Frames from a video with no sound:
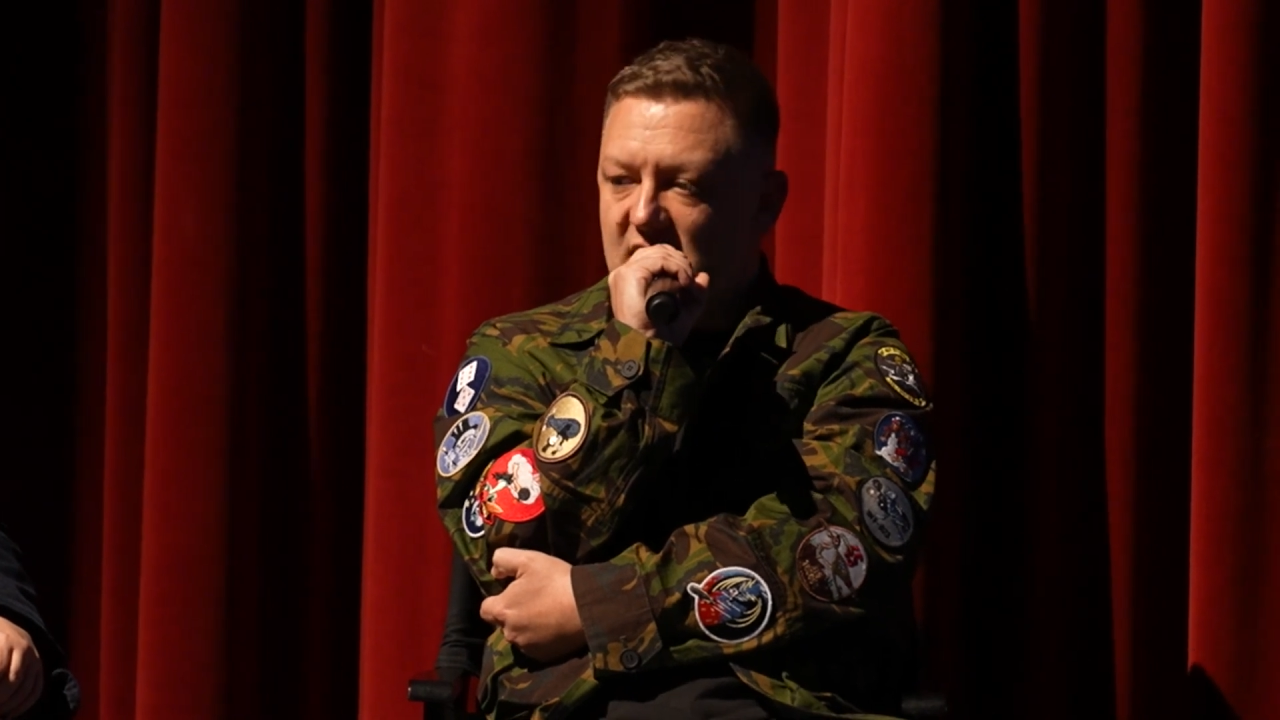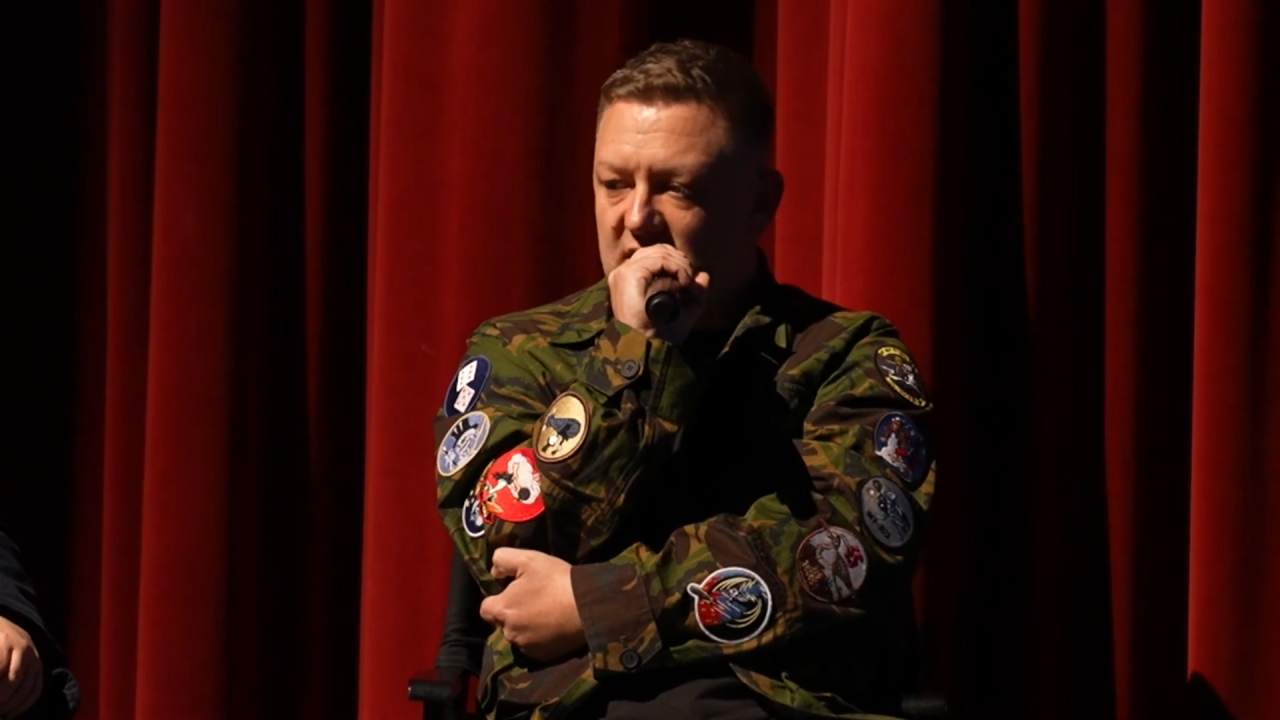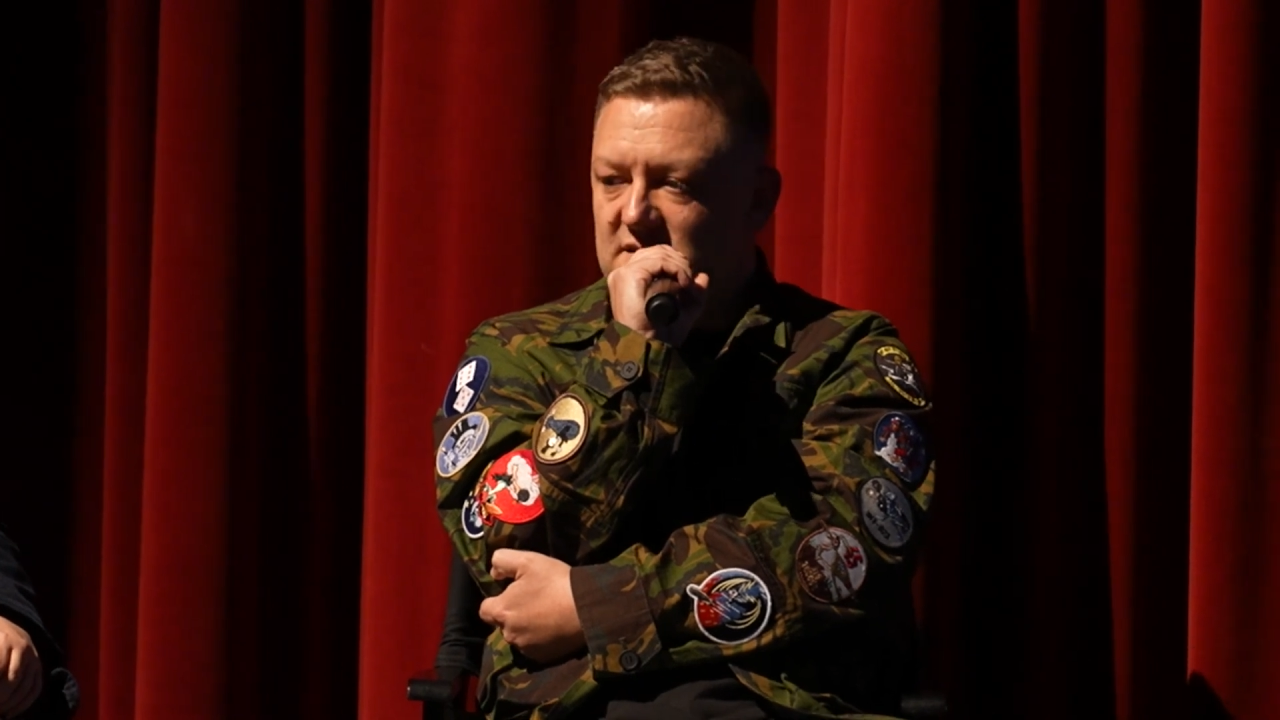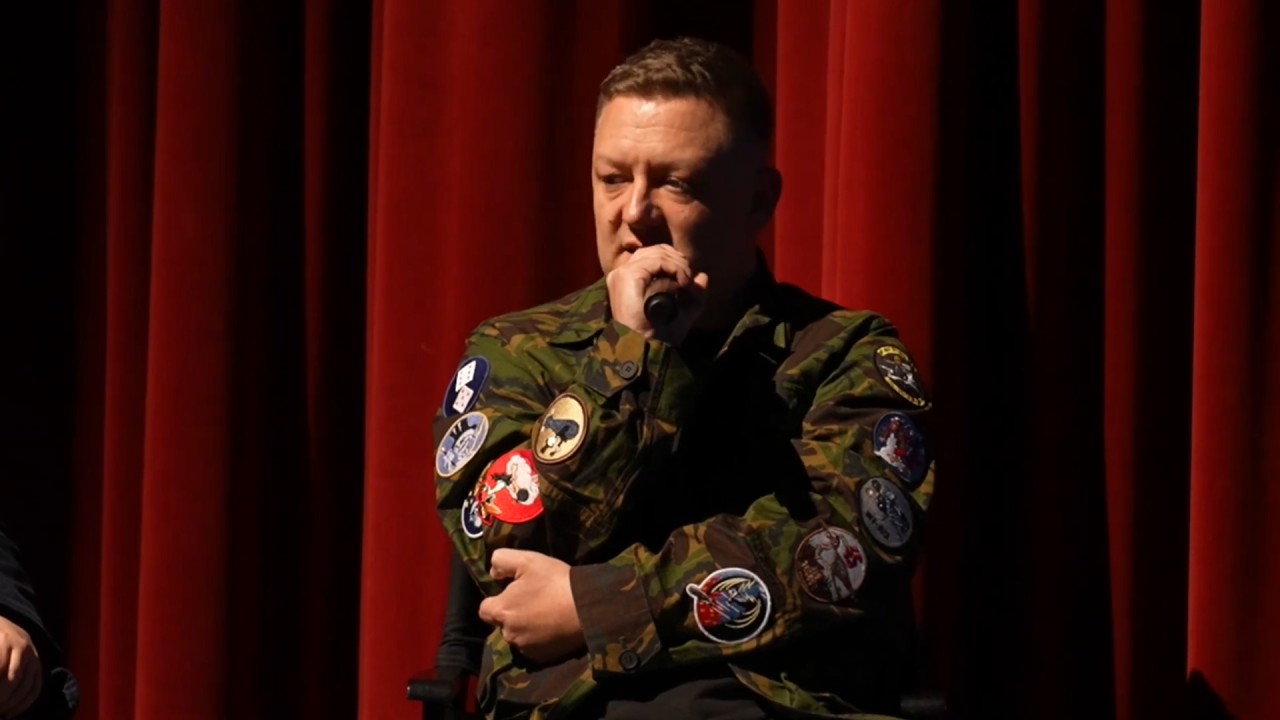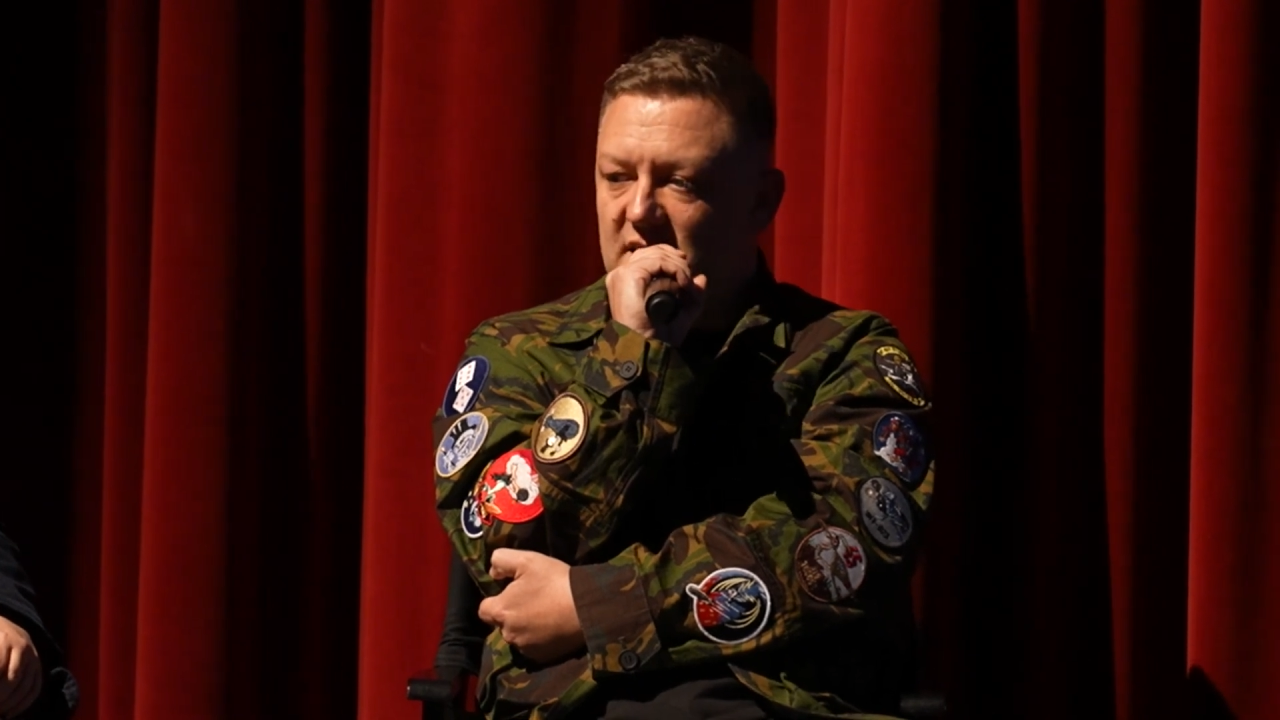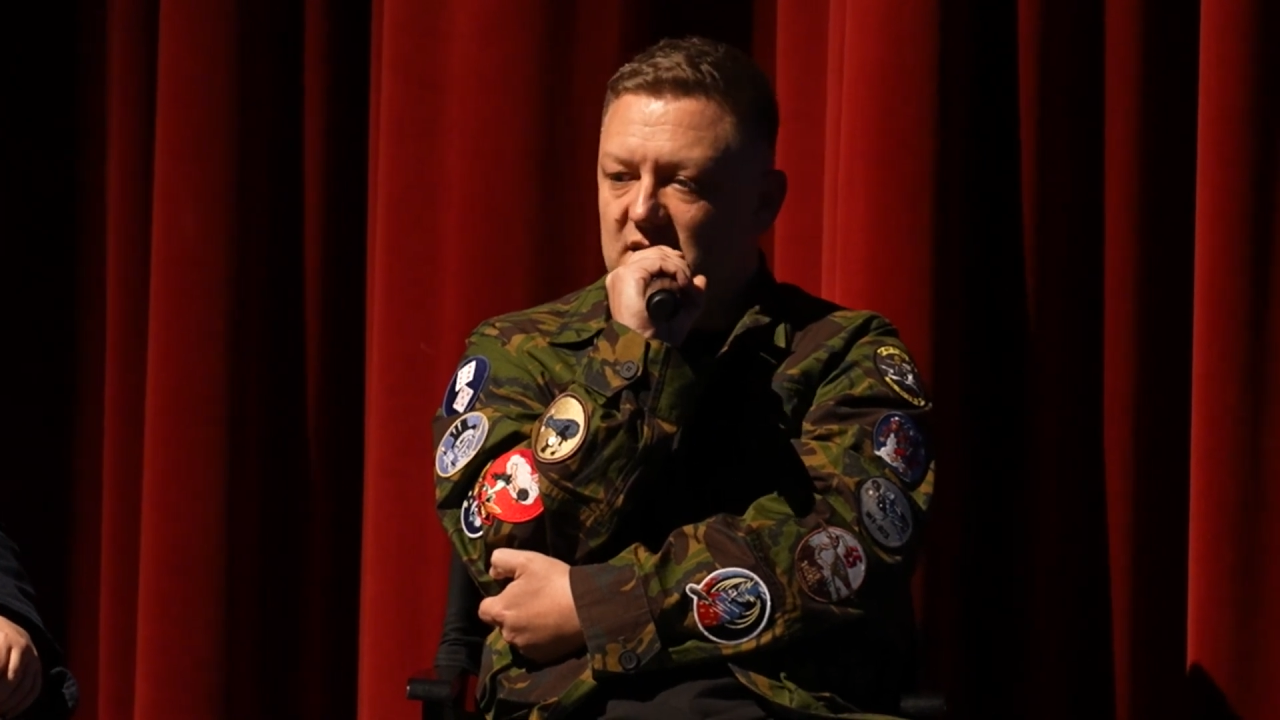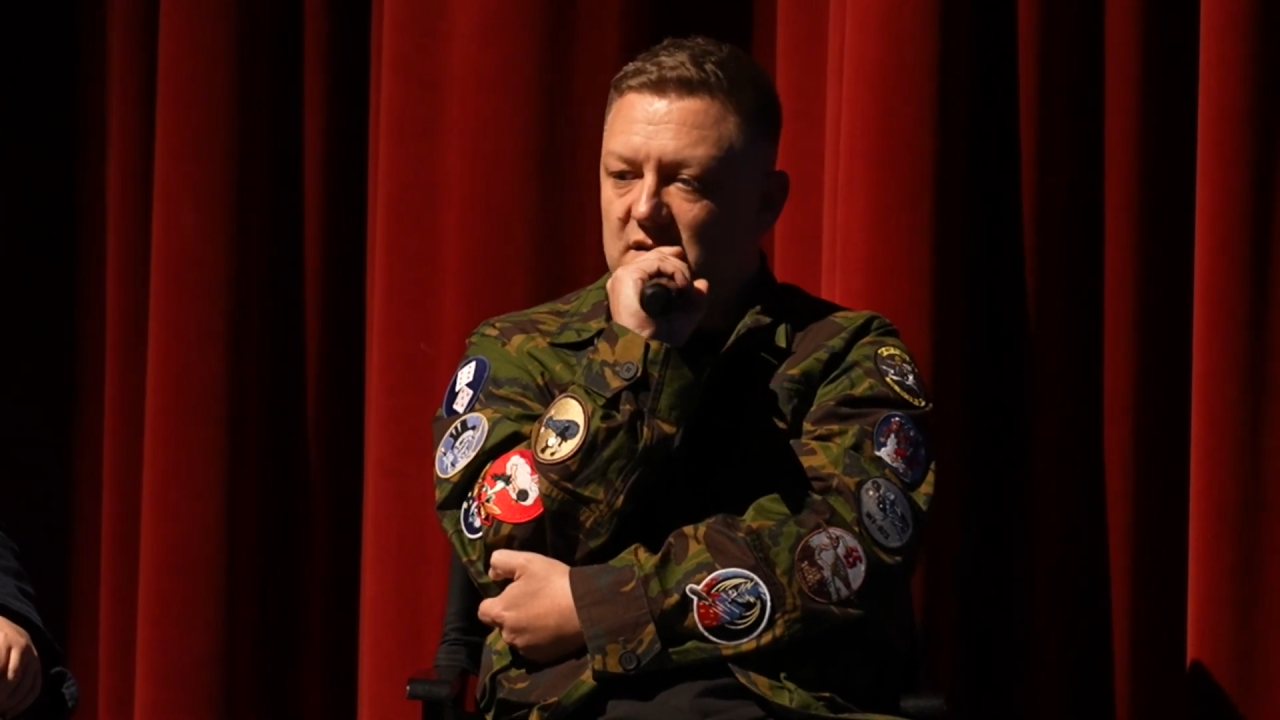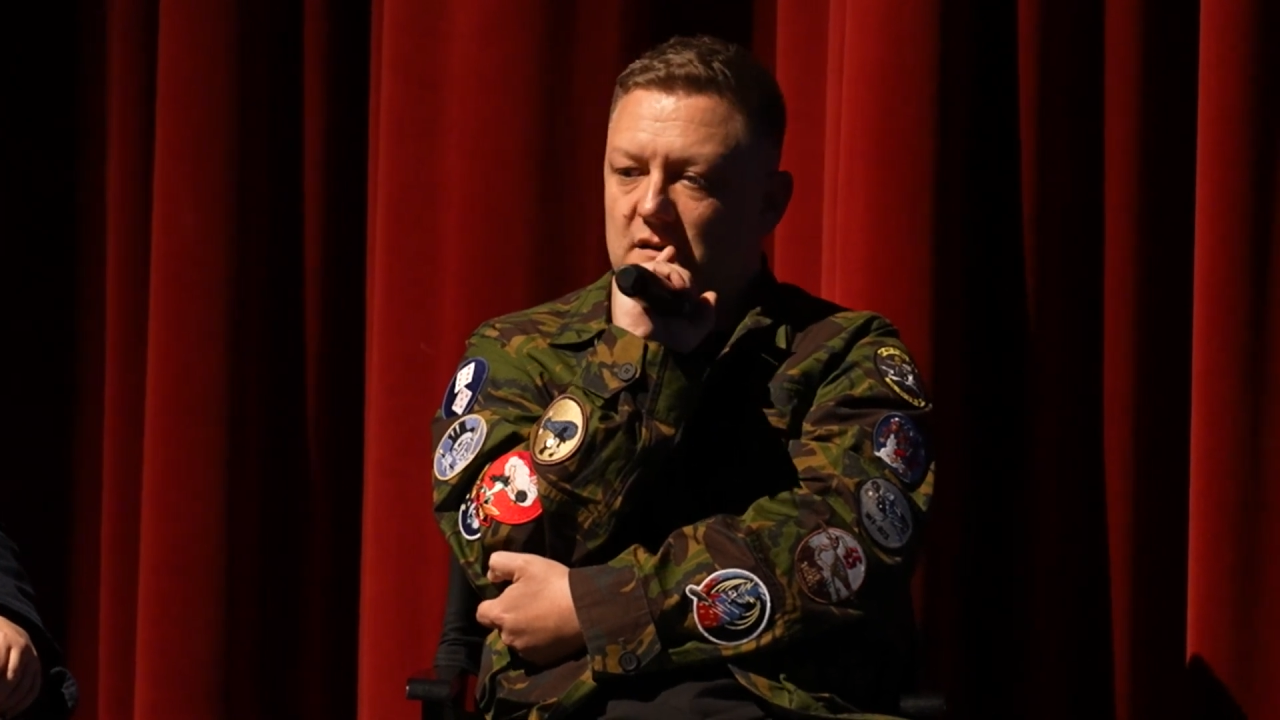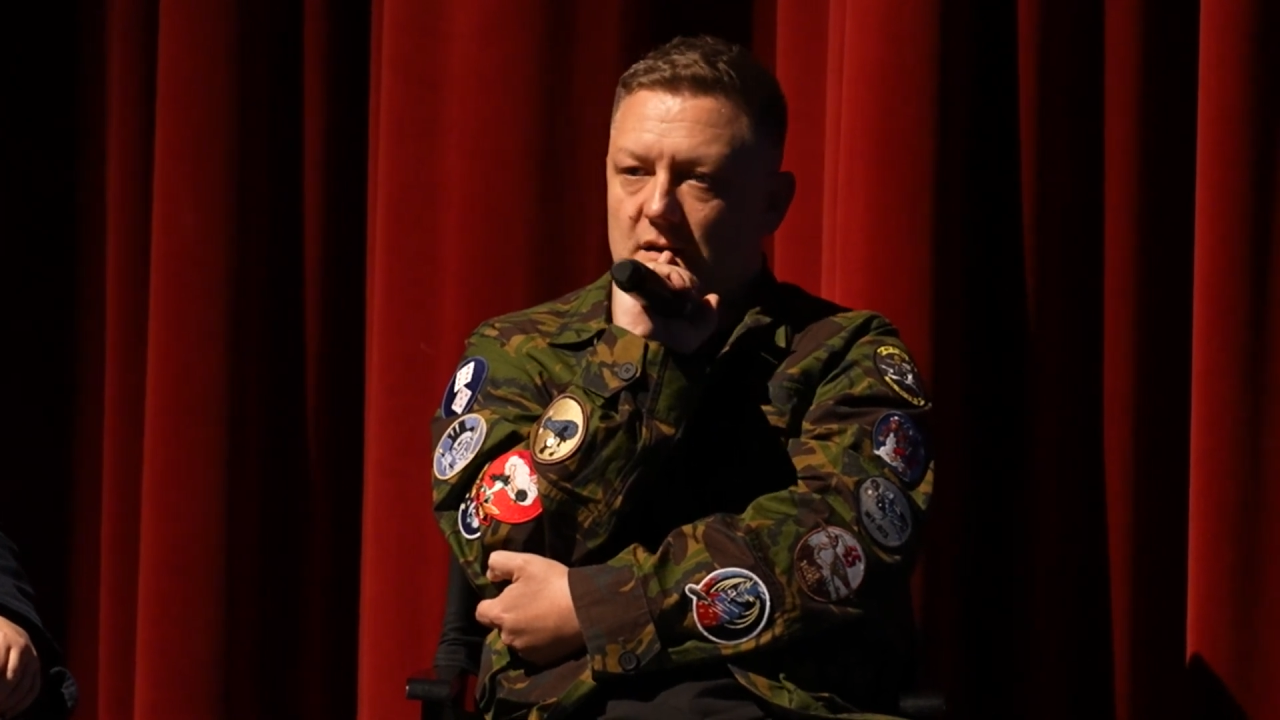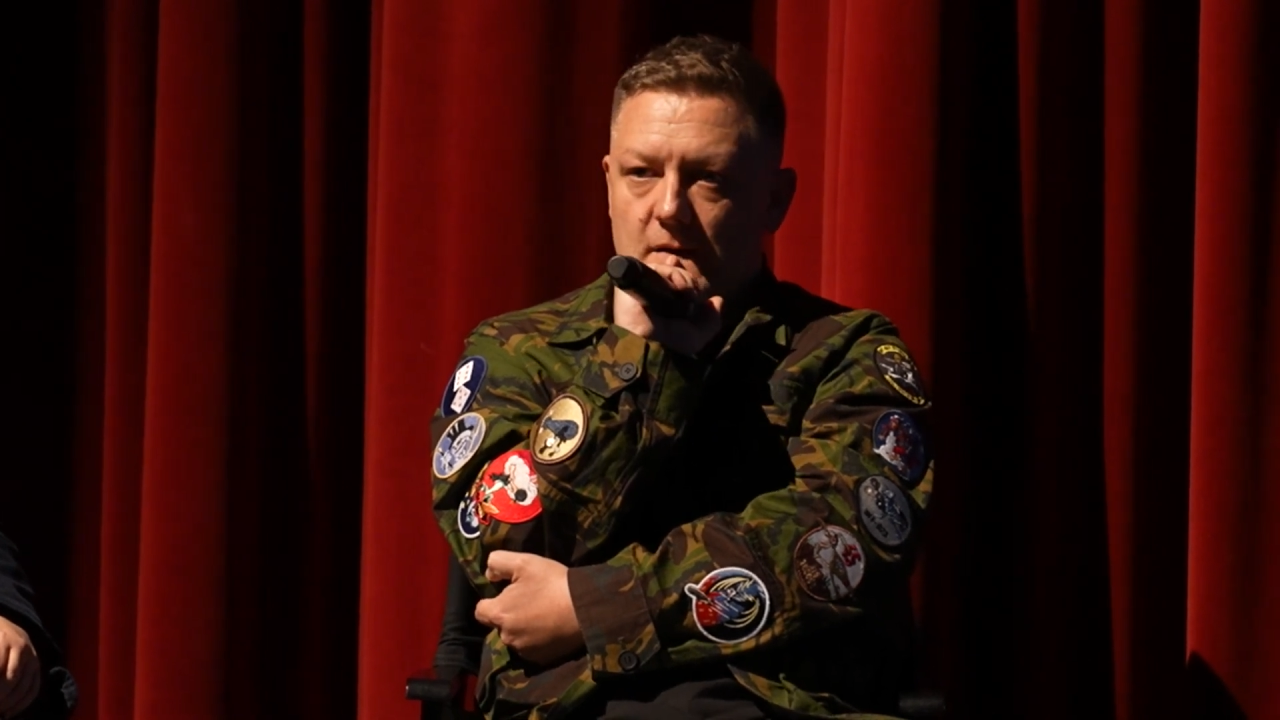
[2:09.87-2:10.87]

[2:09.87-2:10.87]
19